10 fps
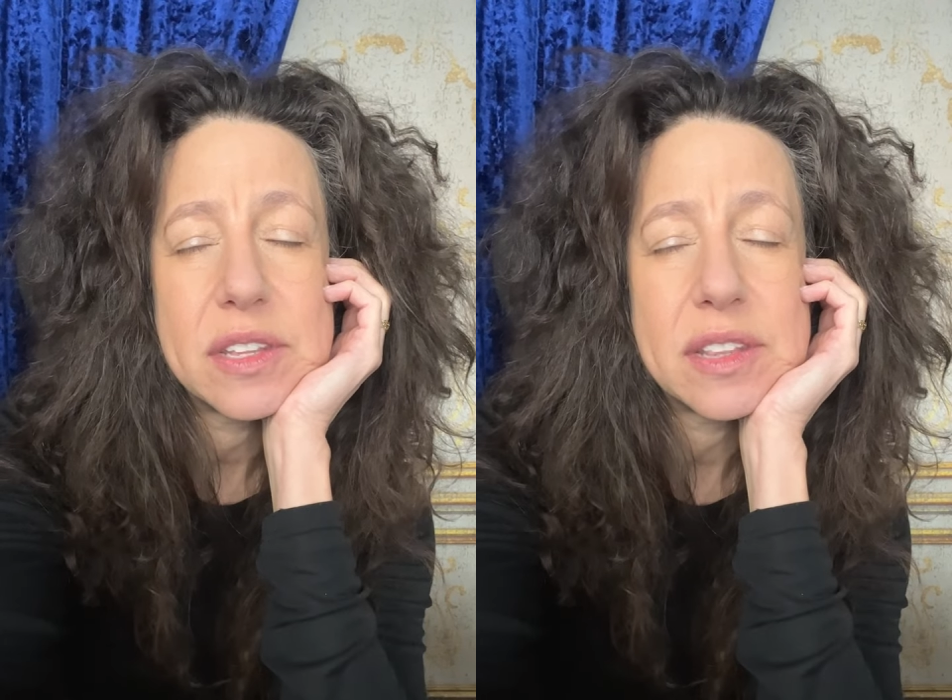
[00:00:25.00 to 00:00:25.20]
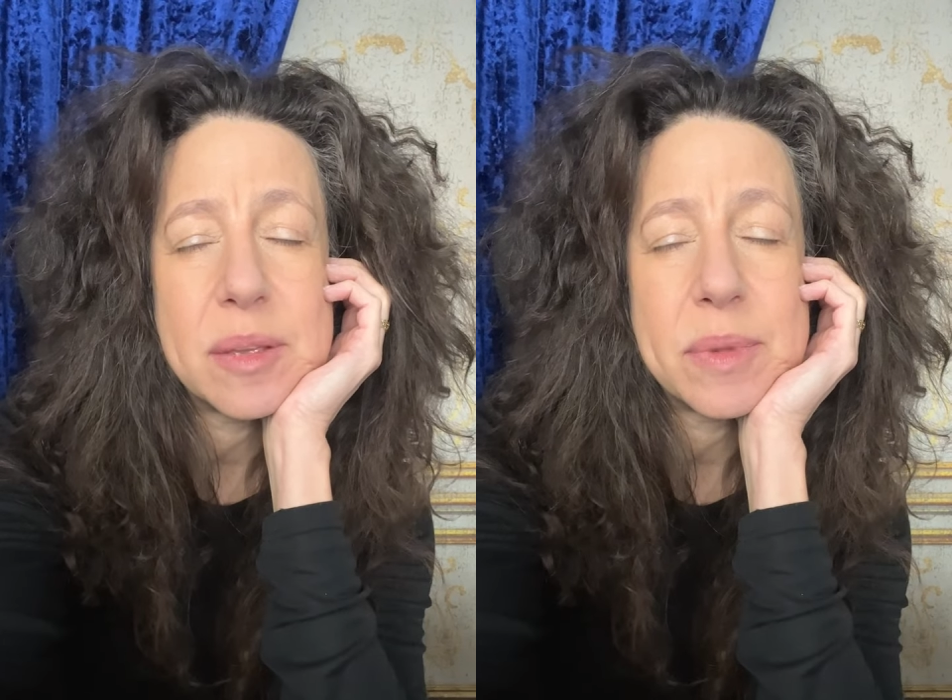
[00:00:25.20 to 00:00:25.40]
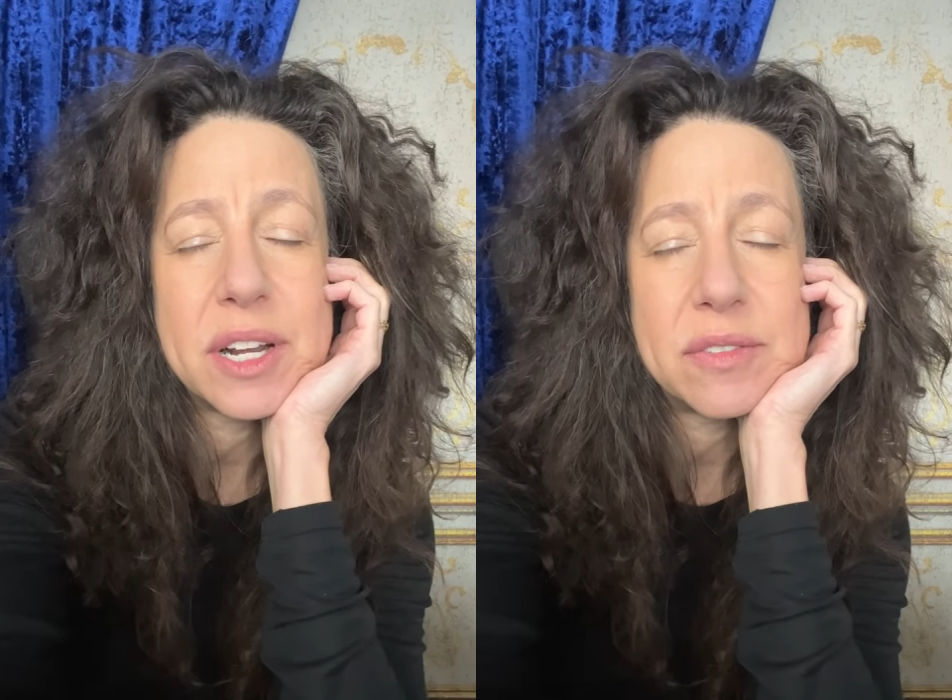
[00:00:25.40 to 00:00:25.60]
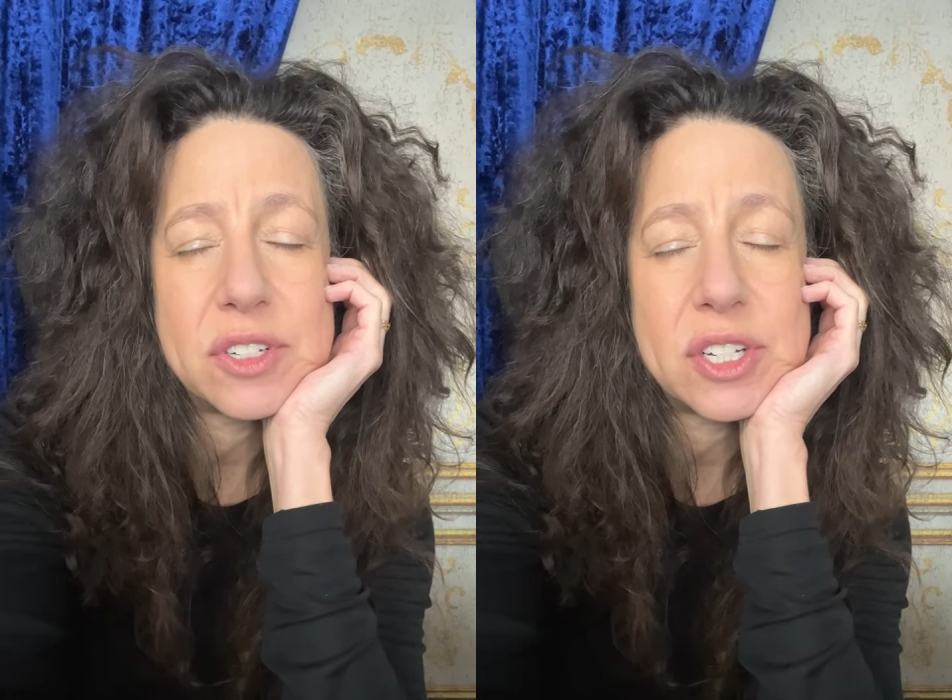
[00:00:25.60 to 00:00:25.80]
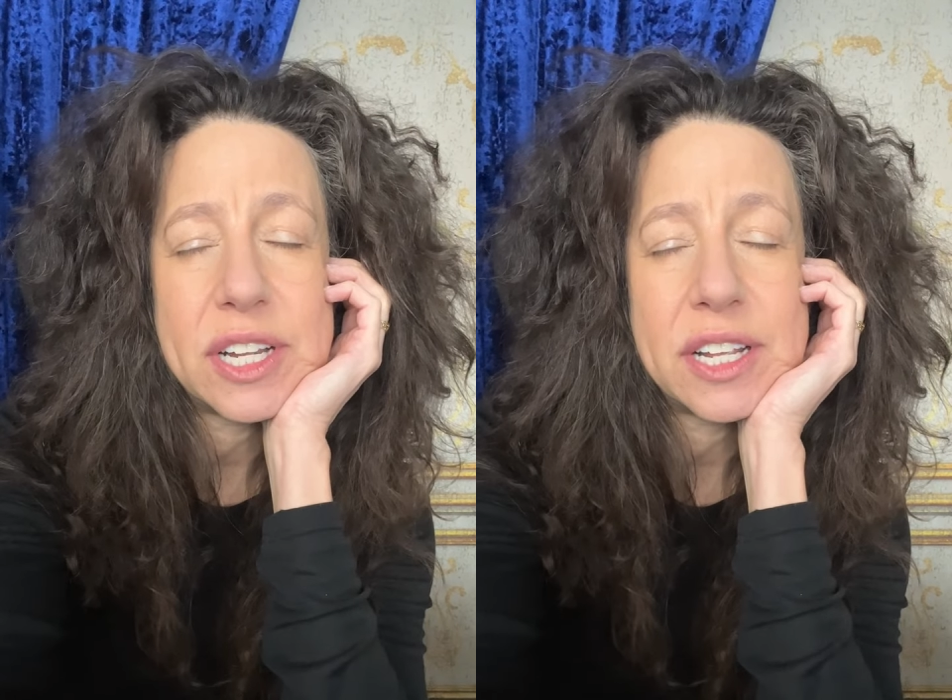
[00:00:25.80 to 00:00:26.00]
the amount of
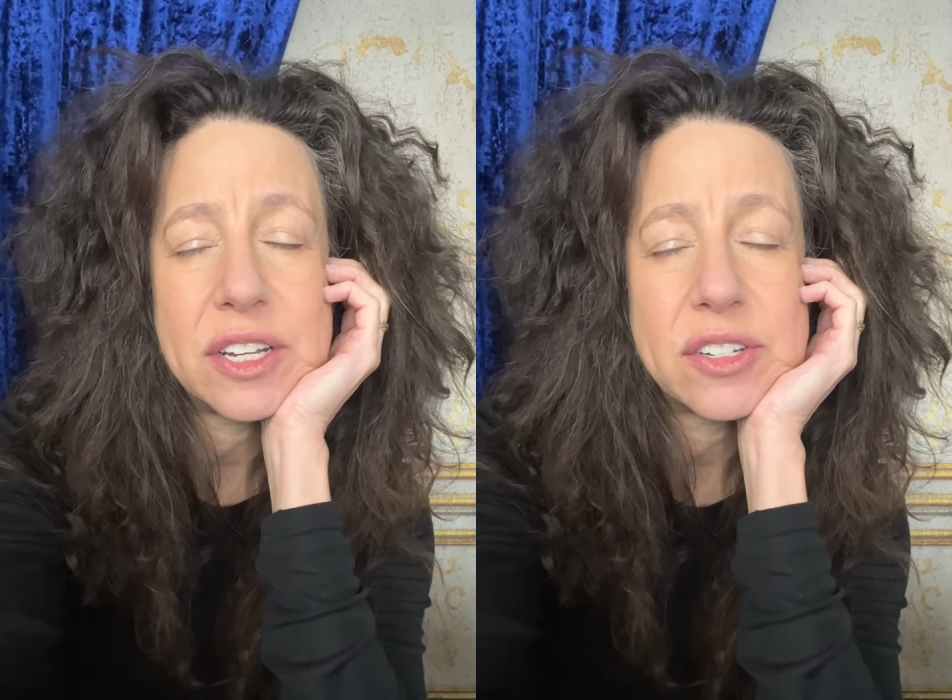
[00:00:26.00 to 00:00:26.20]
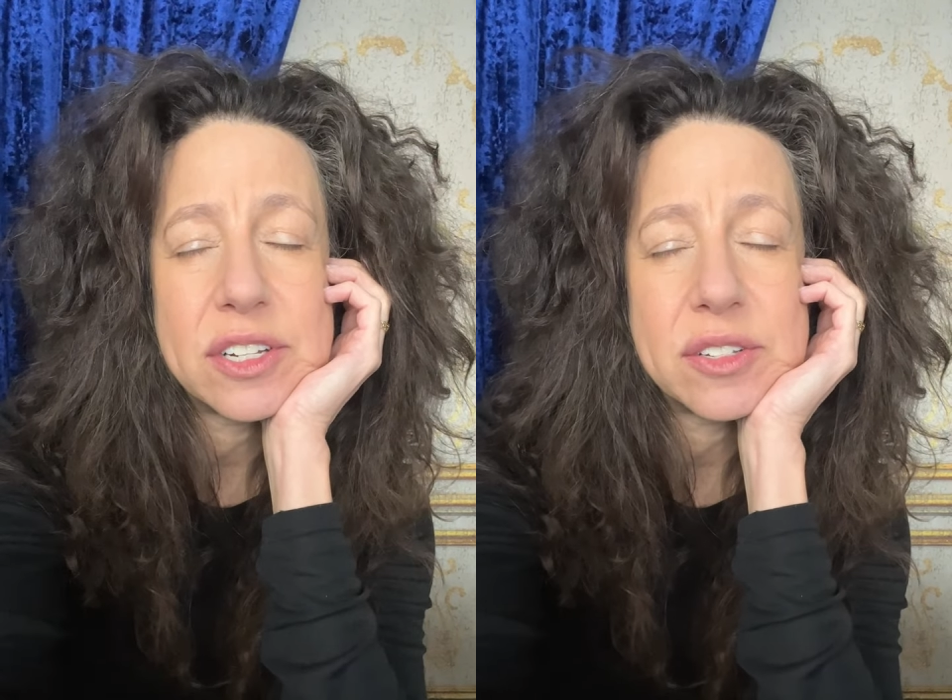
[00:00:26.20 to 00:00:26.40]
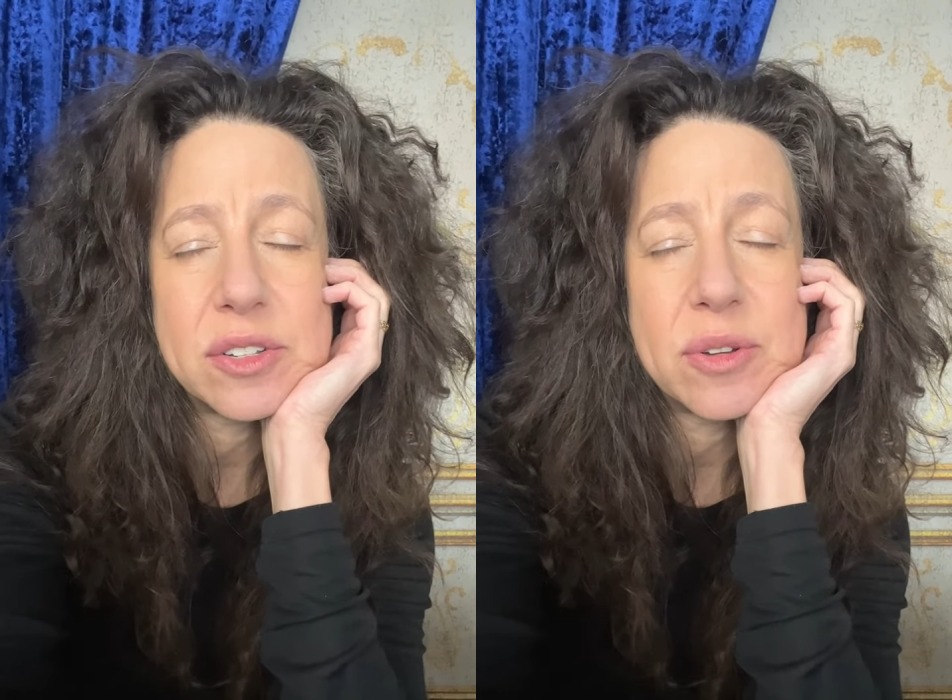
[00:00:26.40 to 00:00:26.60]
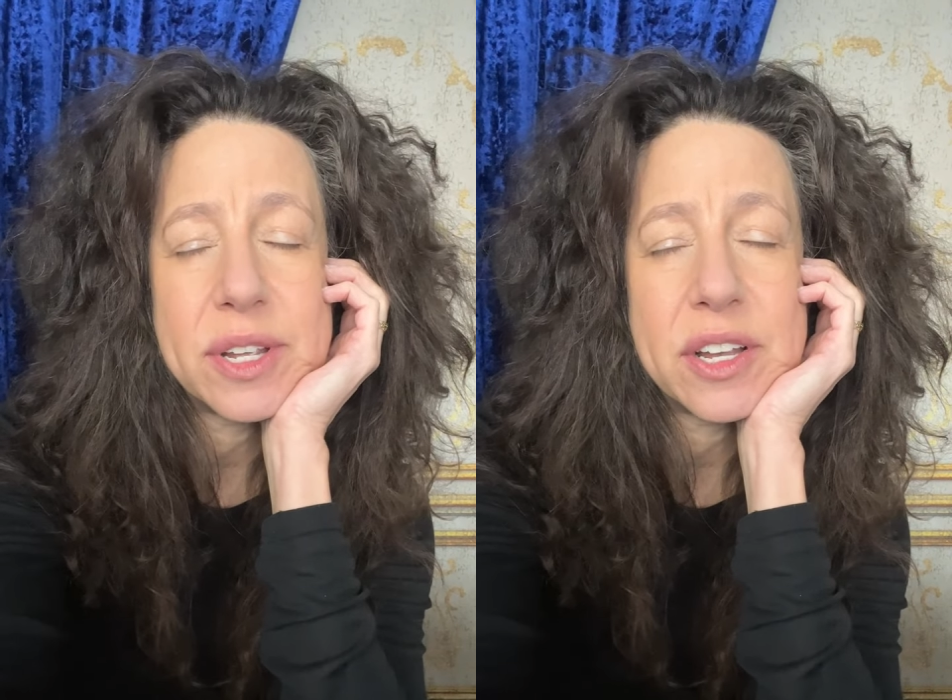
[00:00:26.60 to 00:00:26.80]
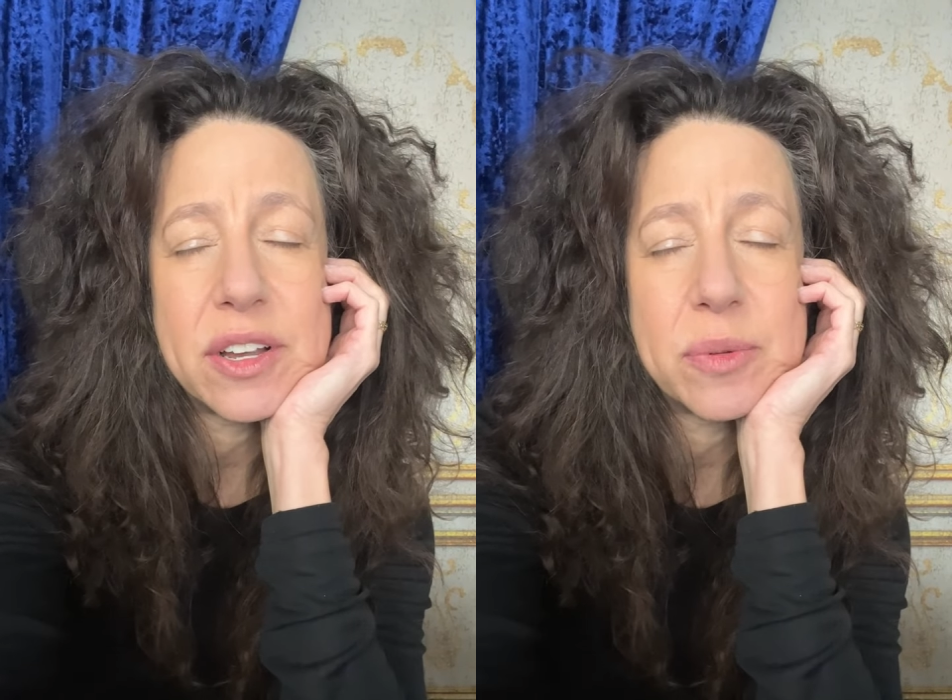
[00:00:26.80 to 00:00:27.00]
change that is
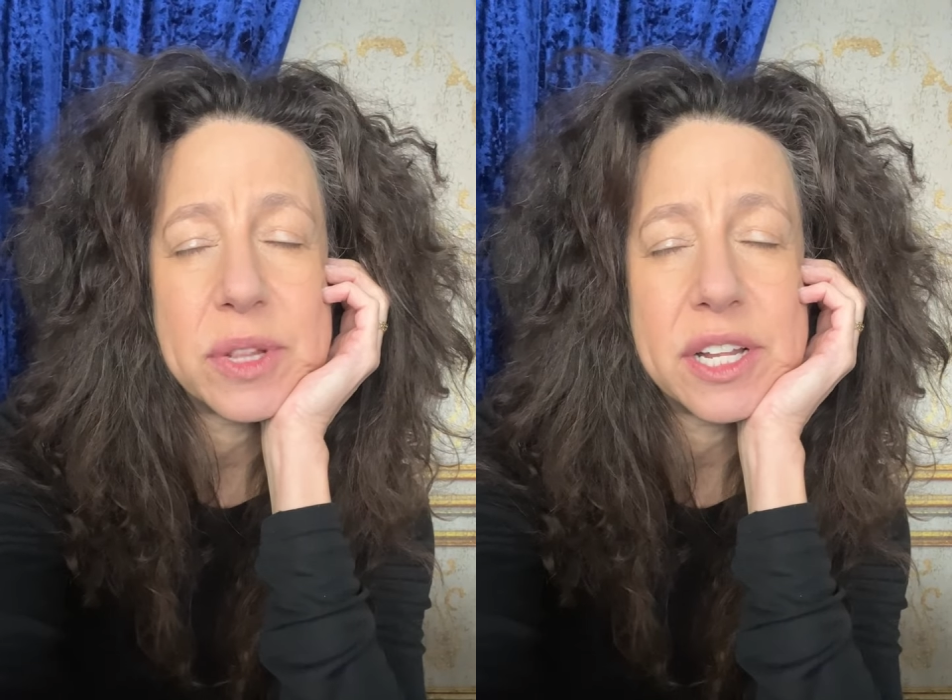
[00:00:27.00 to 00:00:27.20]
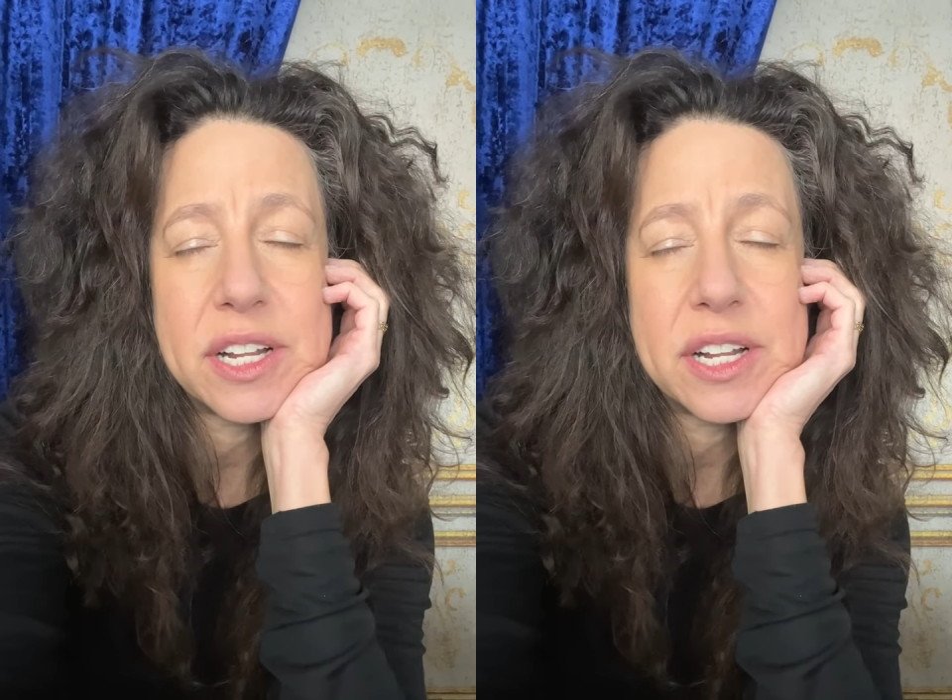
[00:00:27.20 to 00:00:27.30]
going on within